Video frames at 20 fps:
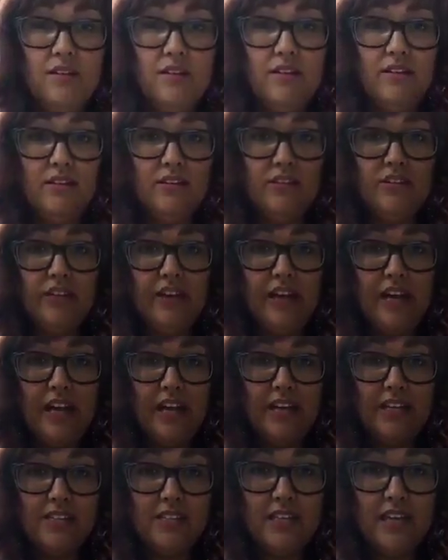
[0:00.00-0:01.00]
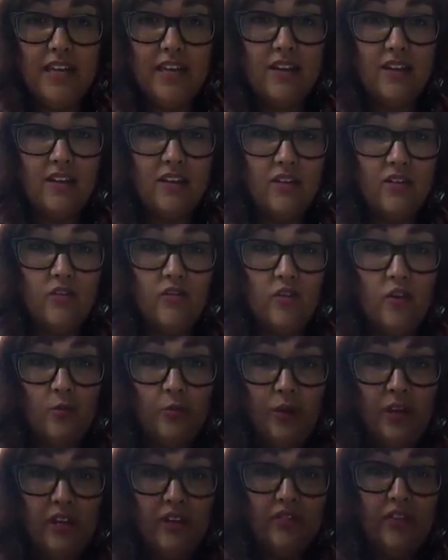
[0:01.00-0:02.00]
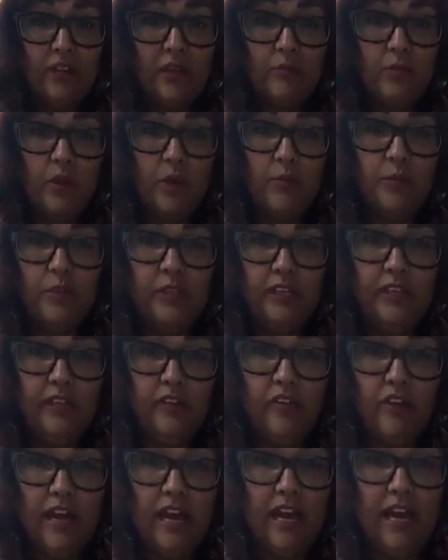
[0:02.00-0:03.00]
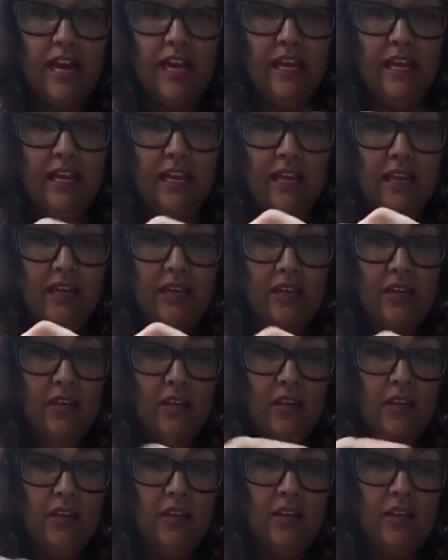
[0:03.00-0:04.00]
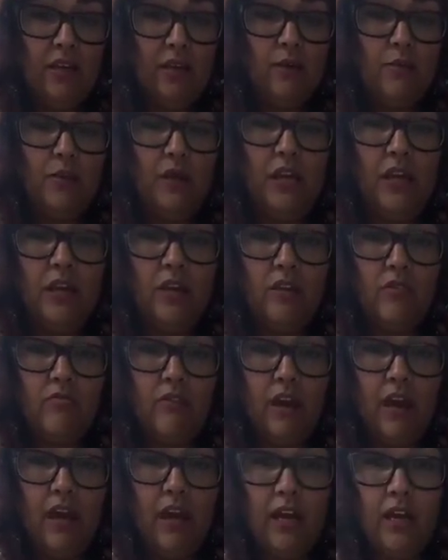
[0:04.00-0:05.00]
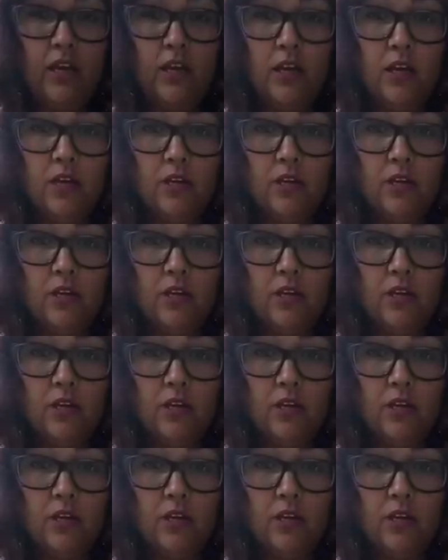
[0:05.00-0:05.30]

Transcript: These are a nice like grouping of like purpley gray and pink and red.